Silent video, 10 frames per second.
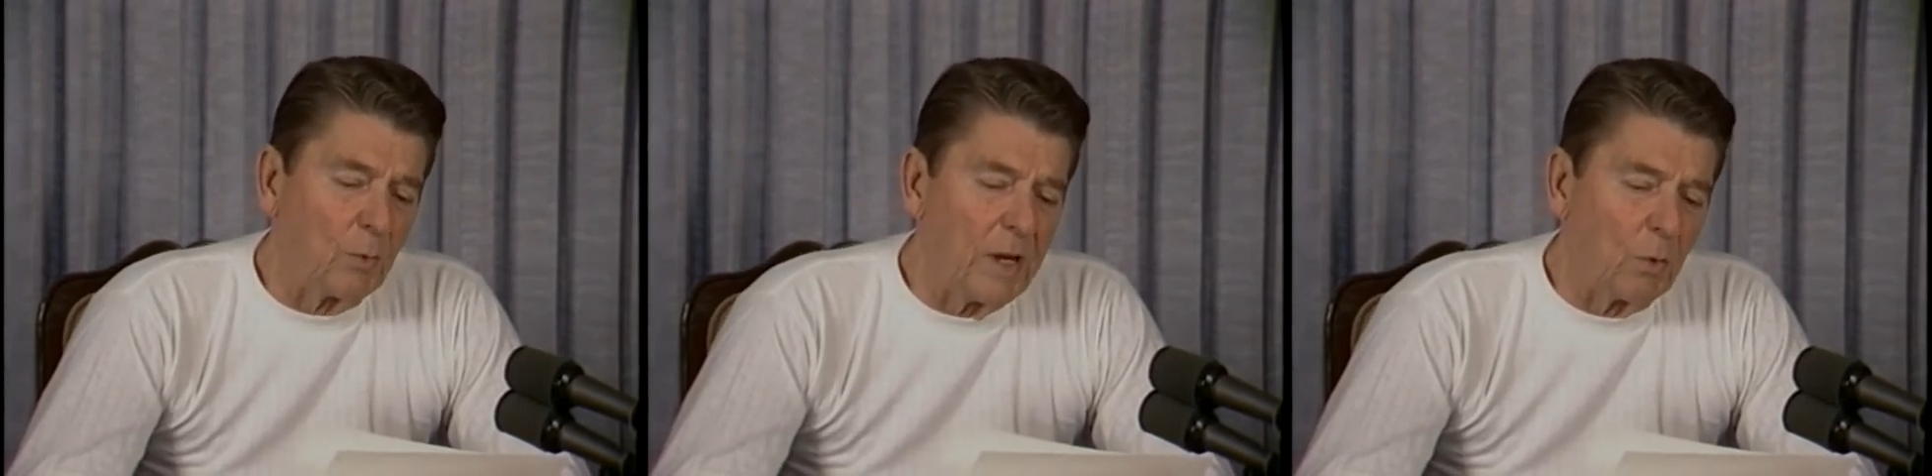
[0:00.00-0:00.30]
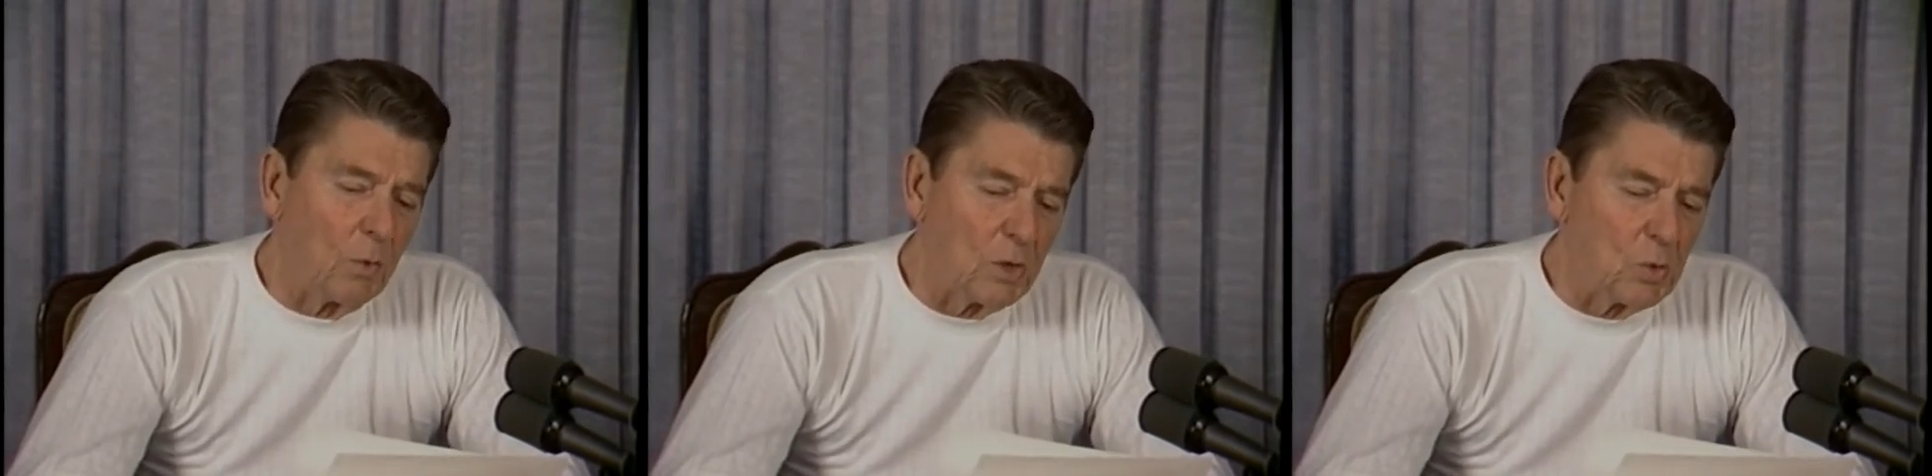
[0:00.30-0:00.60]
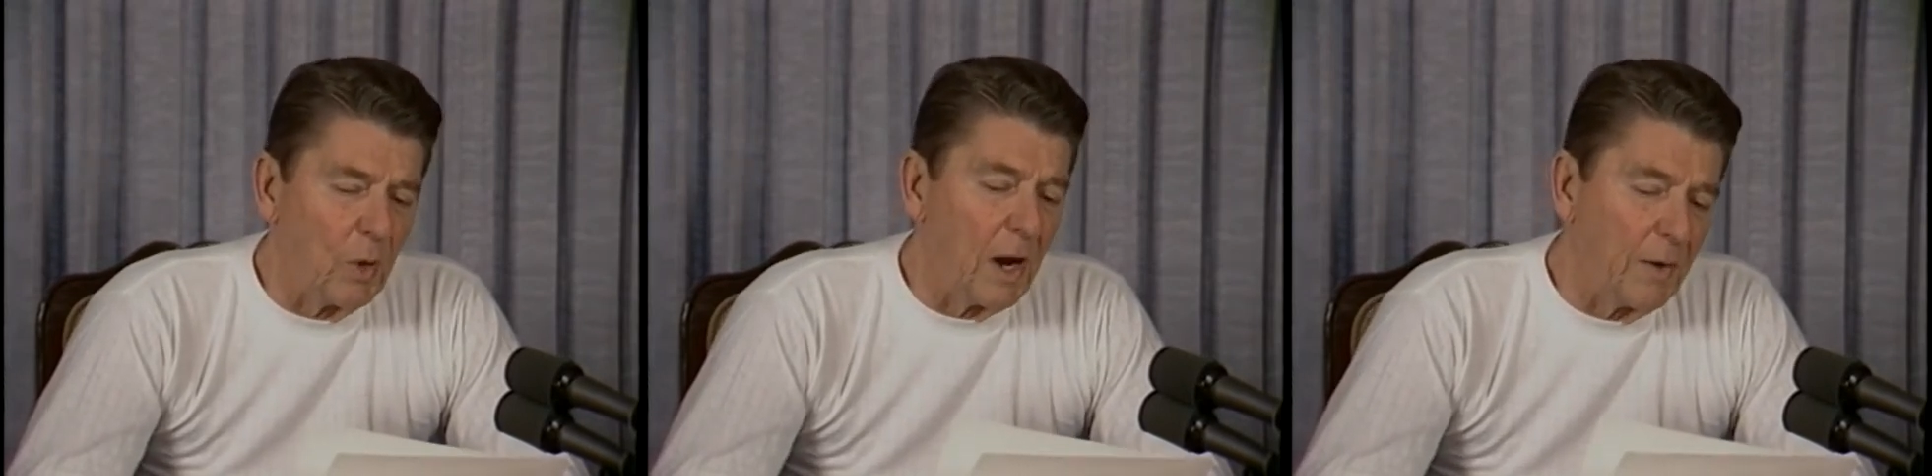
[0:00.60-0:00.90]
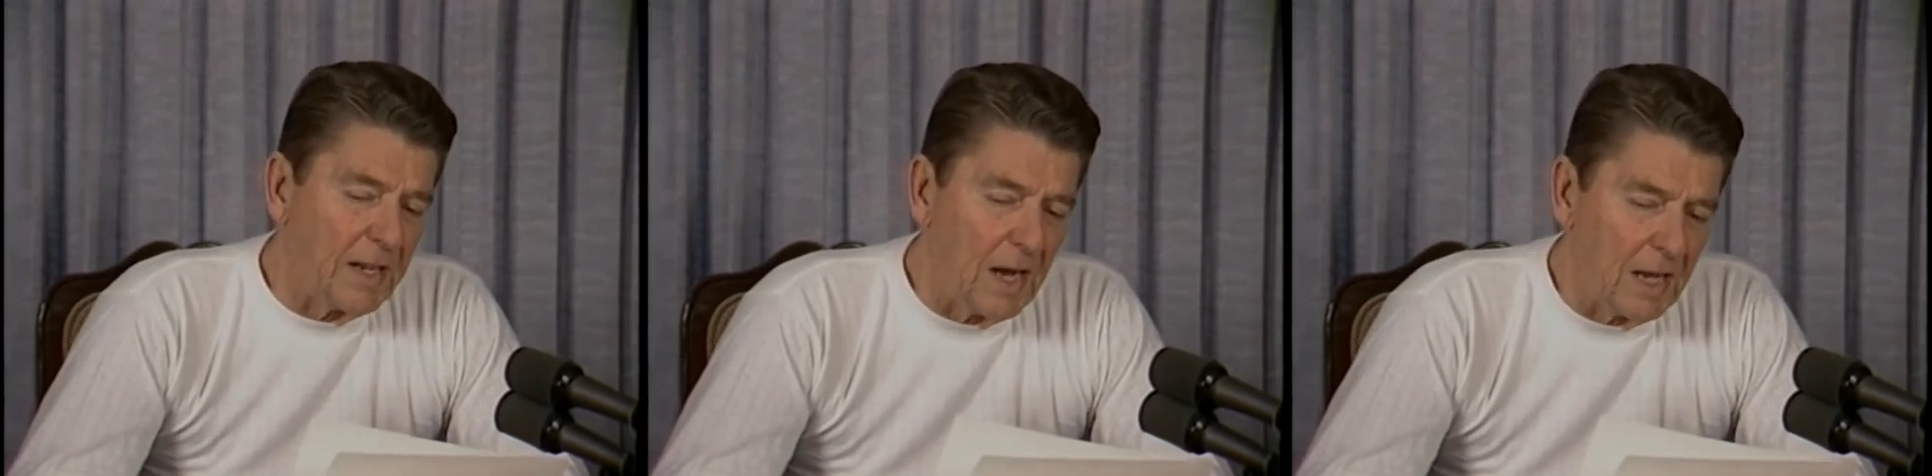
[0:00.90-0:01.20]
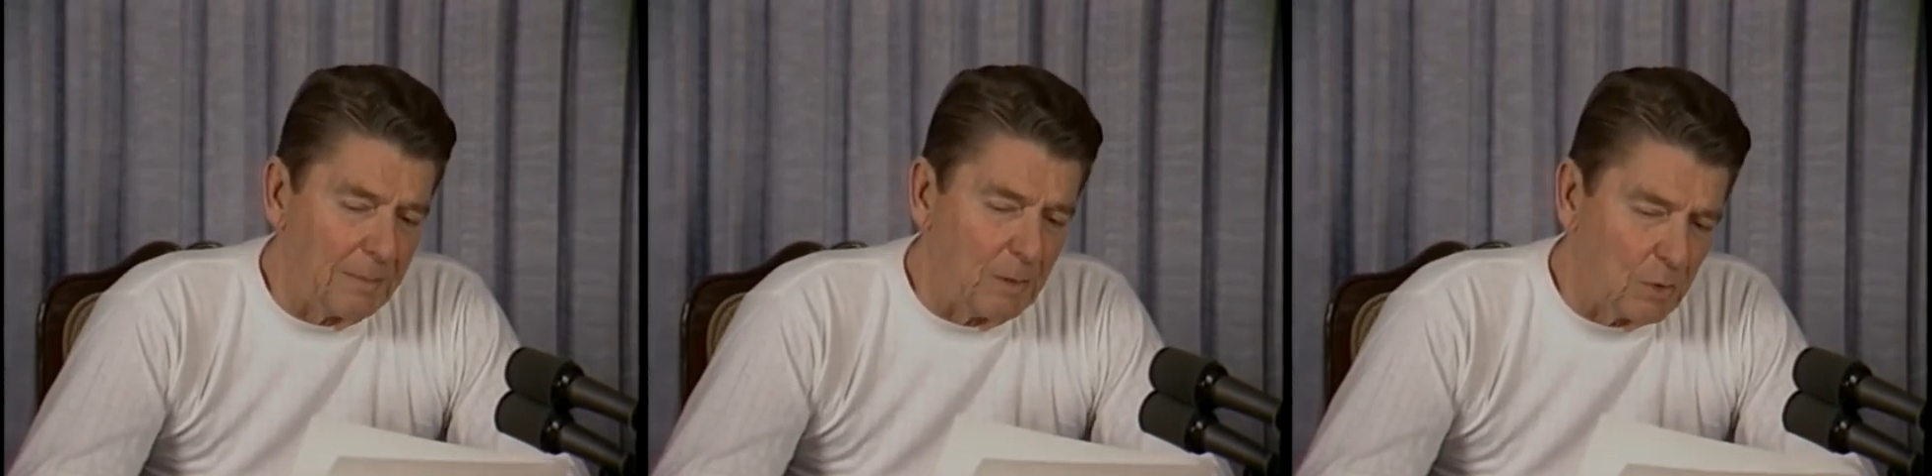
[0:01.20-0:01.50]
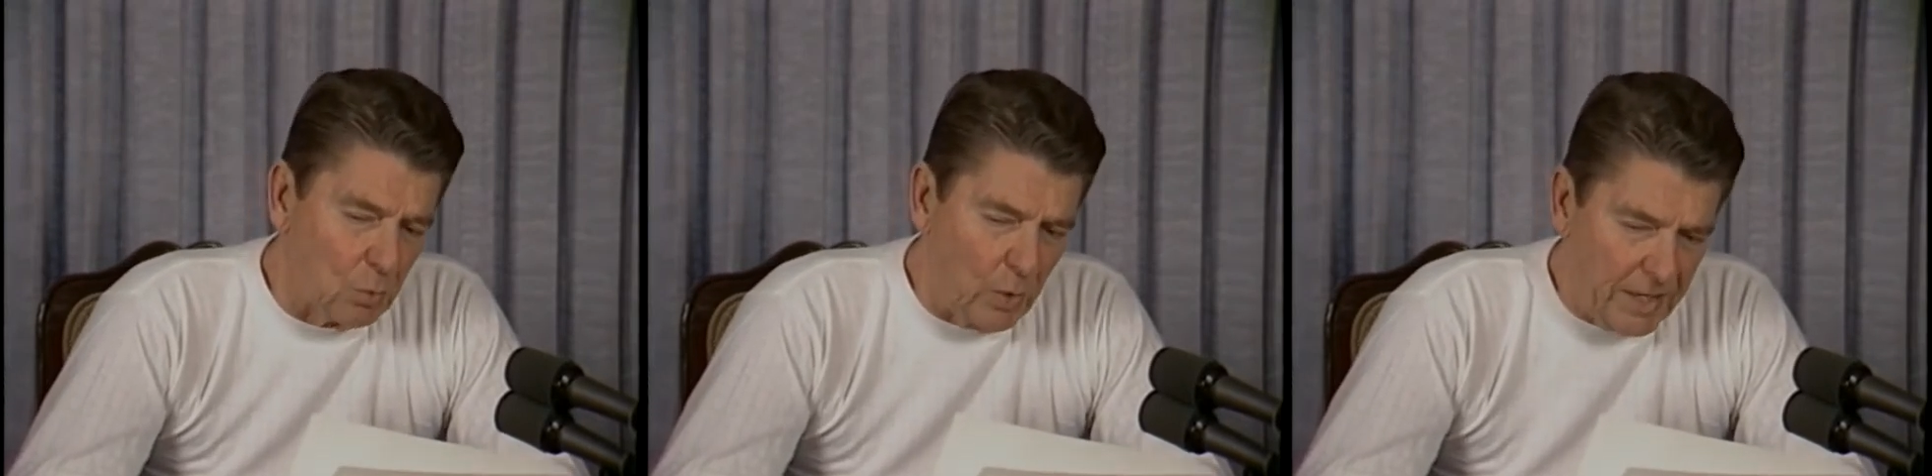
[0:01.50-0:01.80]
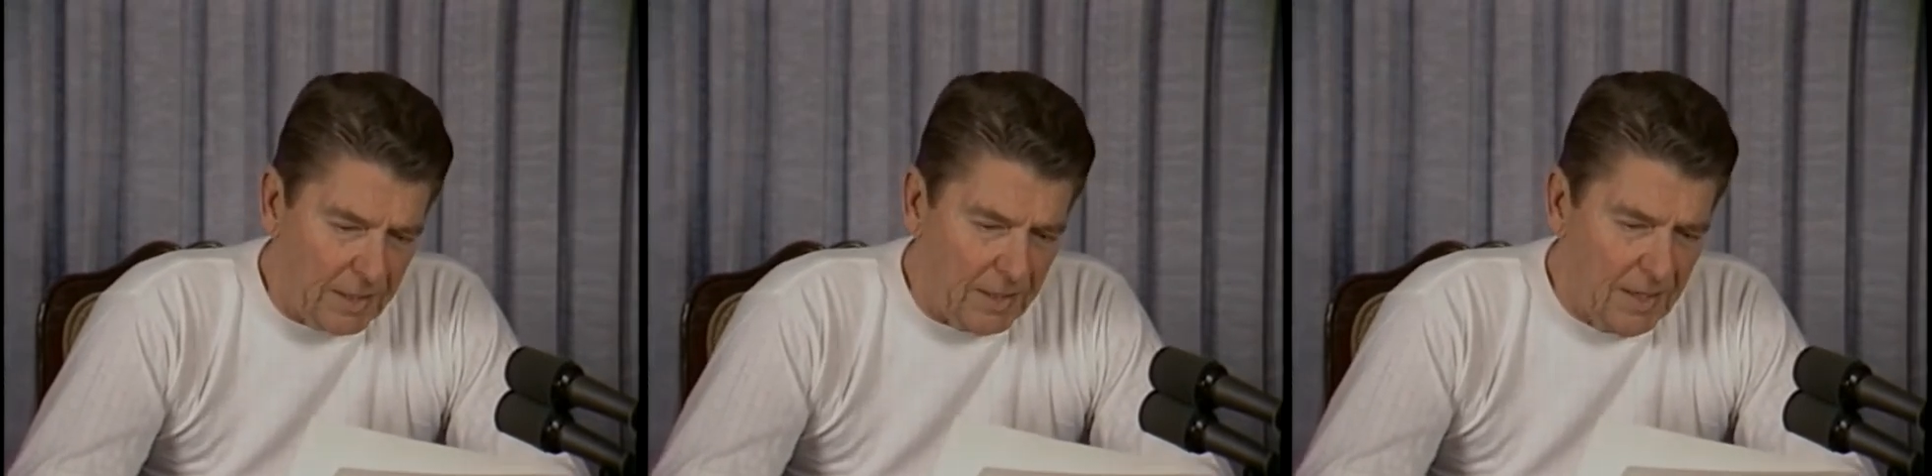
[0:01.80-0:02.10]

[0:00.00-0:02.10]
recruits when our economy was weak.